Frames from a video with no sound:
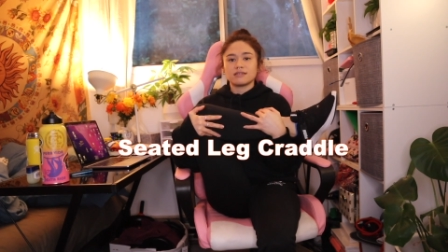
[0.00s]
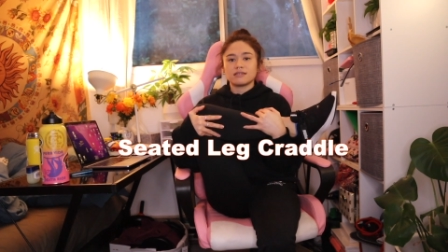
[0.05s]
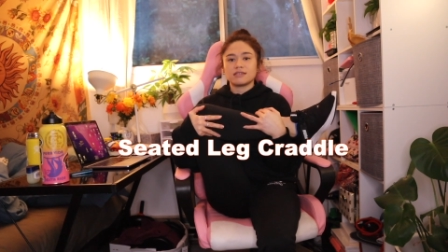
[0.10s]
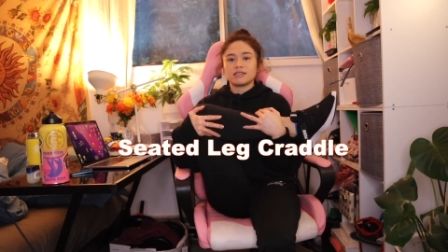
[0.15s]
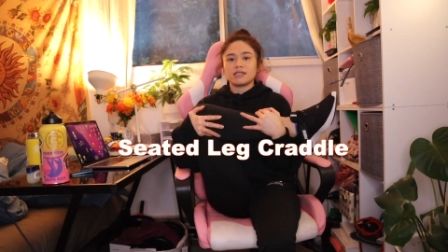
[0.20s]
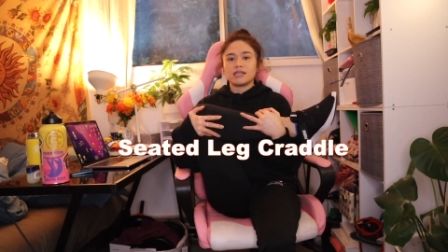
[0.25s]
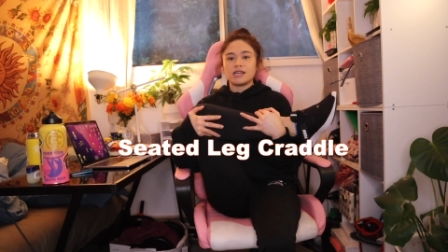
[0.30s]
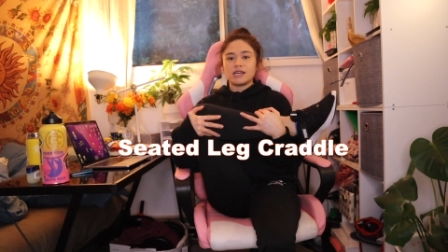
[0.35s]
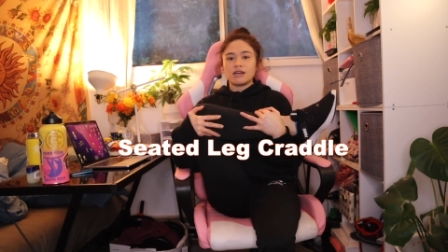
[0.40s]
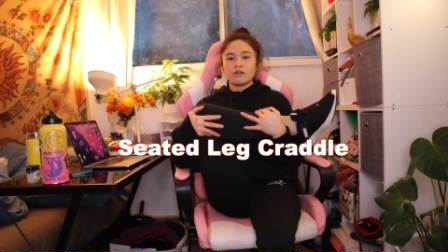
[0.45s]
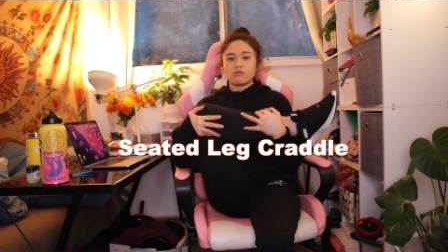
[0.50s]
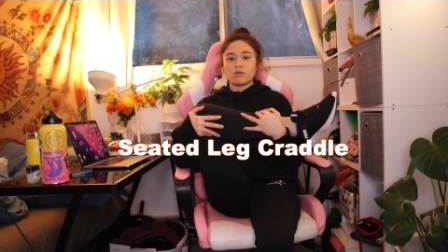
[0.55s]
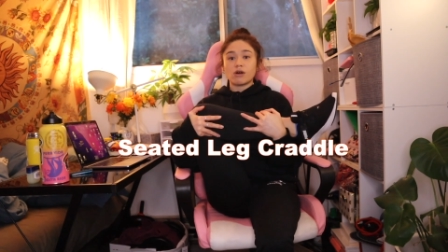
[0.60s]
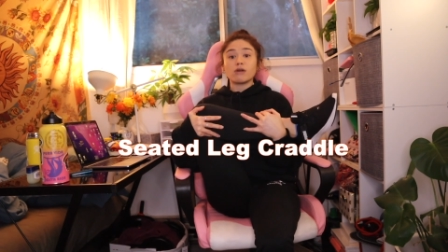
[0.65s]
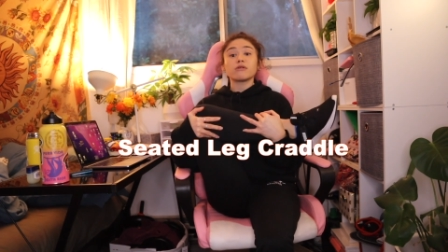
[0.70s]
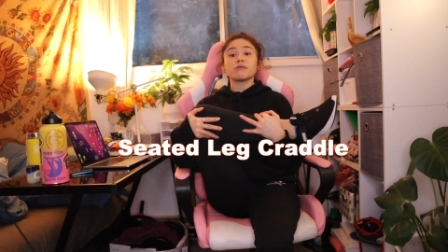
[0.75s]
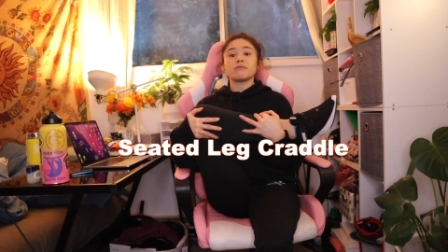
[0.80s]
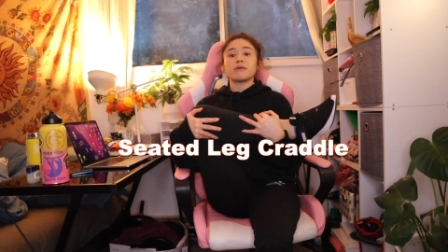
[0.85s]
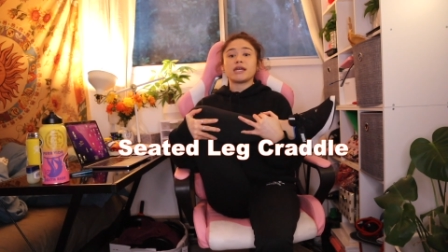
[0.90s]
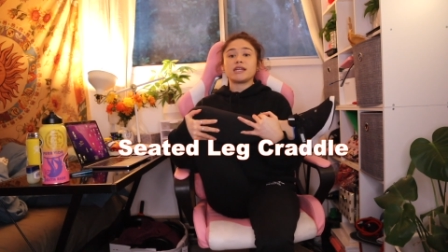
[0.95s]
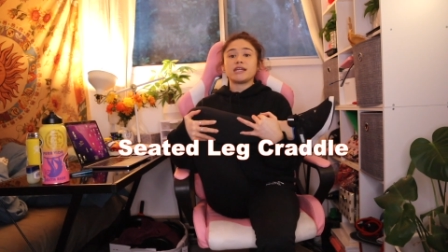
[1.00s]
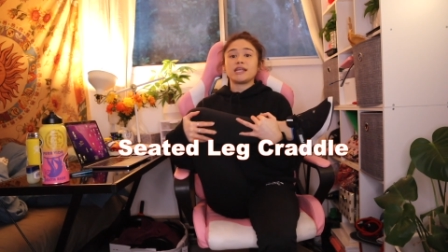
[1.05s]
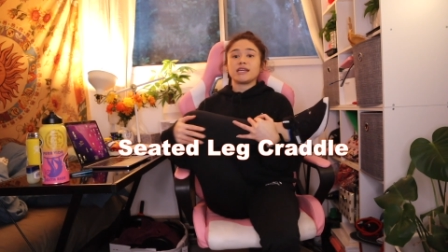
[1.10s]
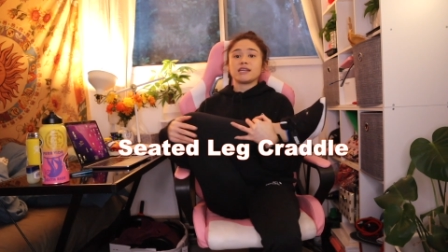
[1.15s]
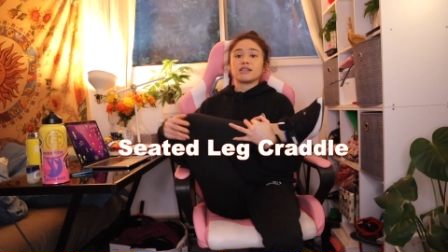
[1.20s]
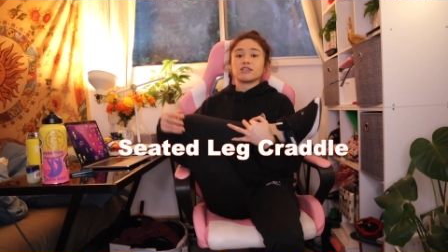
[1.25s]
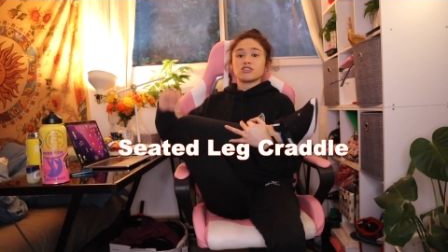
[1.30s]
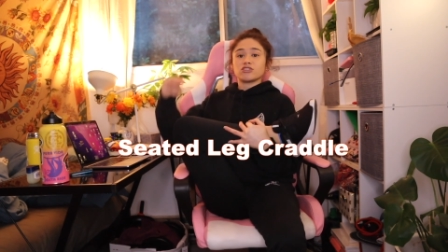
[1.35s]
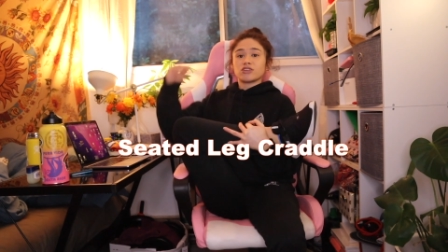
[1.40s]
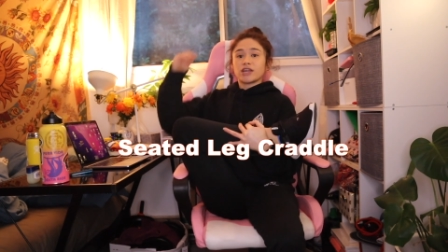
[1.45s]
while
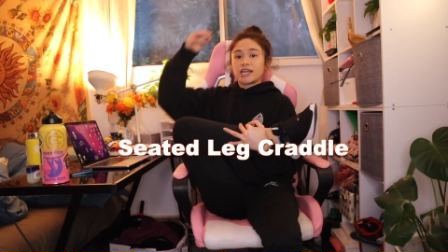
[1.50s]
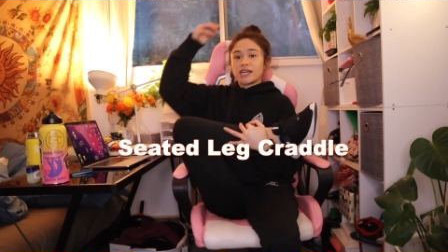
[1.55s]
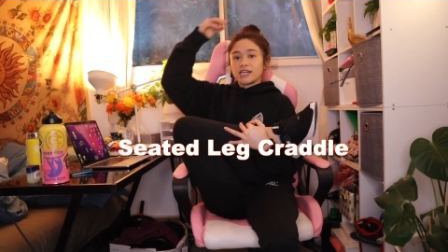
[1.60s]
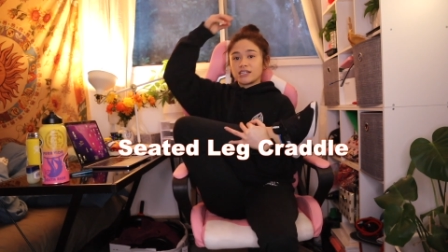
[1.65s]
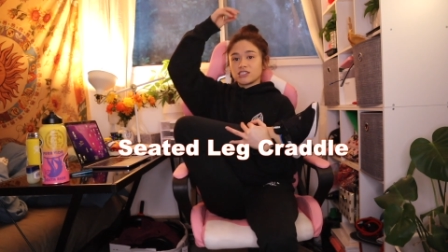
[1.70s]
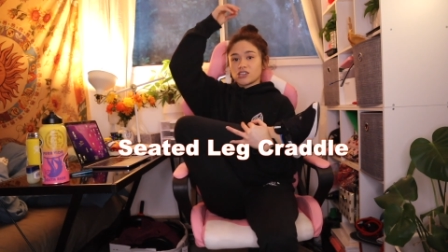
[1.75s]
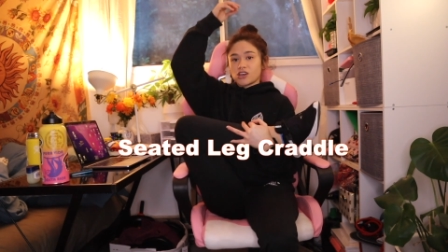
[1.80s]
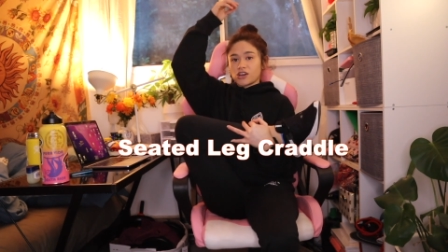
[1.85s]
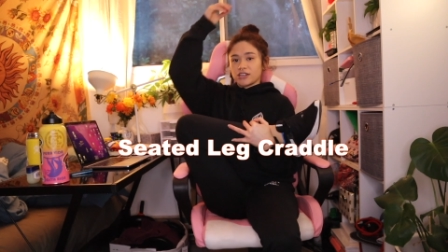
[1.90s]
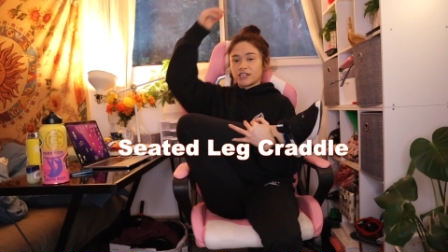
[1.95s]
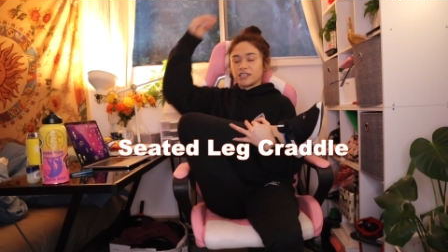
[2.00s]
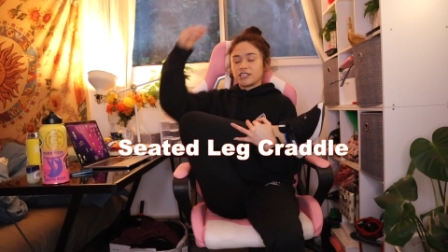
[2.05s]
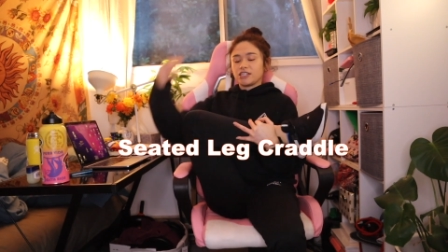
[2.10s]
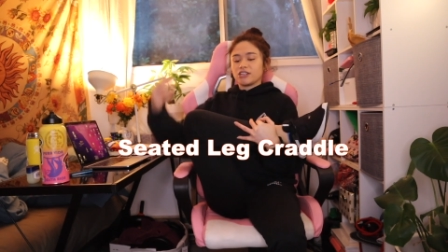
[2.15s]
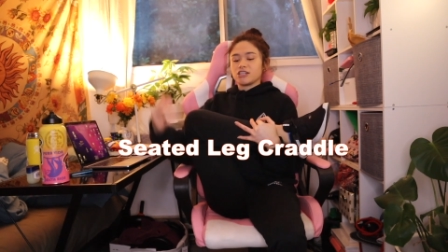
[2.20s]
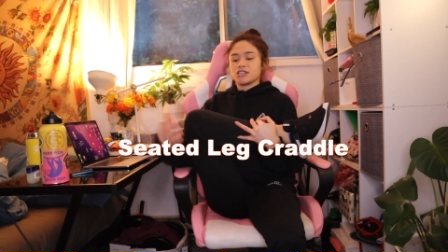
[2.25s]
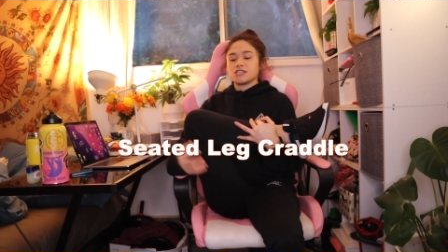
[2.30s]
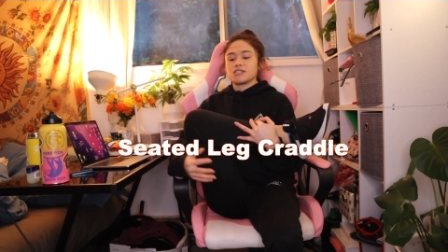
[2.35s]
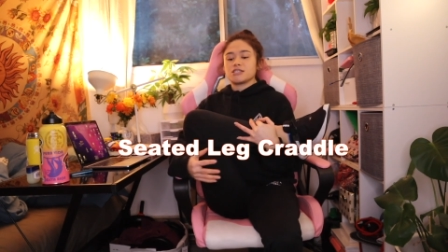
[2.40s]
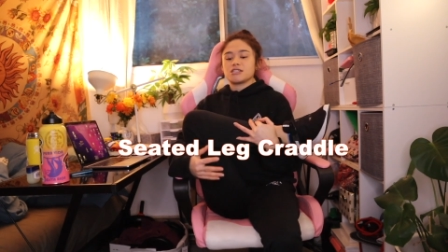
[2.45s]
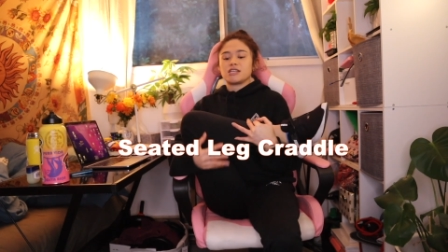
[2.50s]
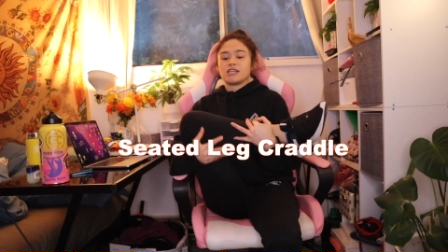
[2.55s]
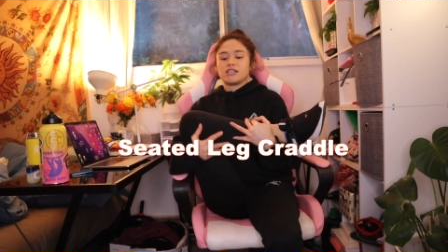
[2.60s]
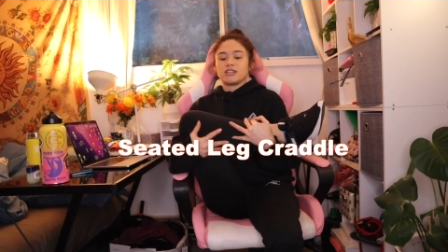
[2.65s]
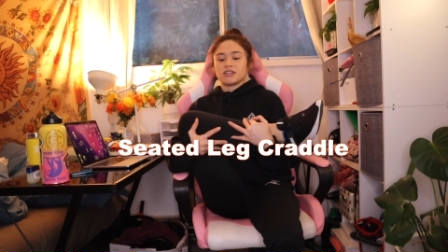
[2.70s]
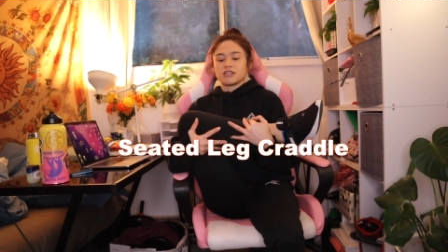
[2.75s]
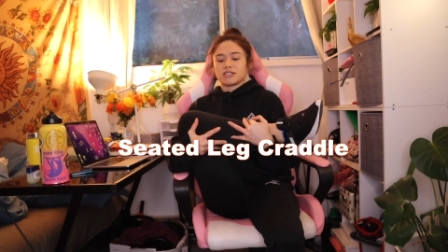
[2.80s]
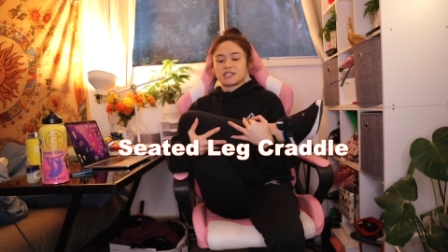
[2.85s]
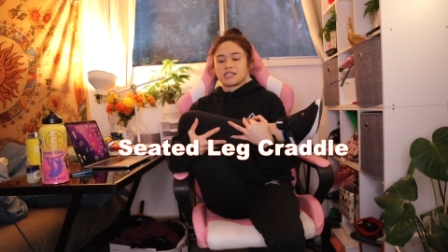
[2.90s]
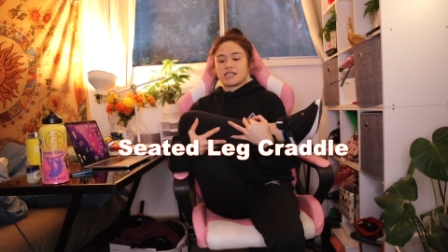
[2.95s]
remaining straight and tall in
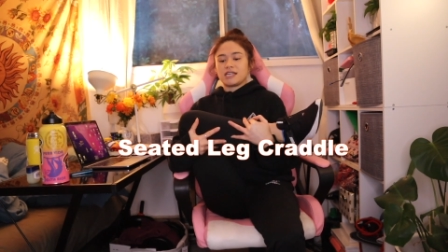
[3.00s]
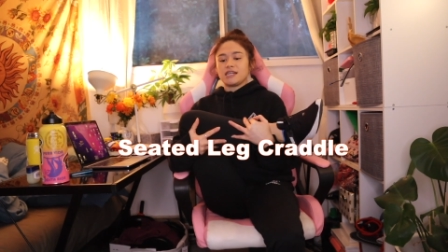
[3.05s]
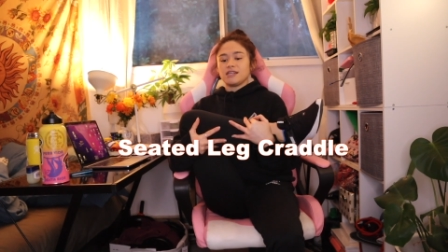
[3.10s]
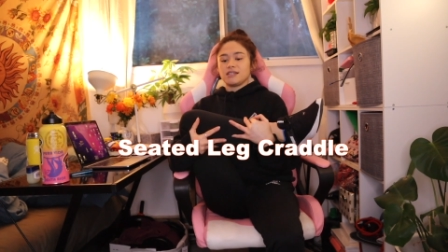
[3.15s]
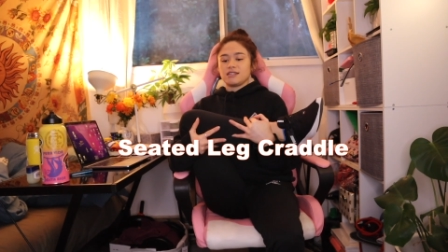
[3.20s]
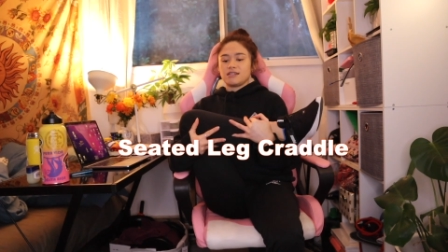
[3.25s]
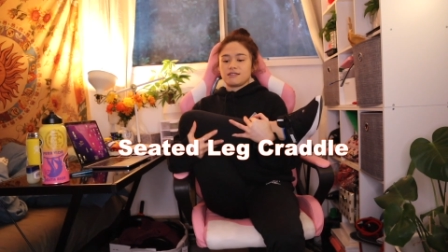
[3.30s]
your seat.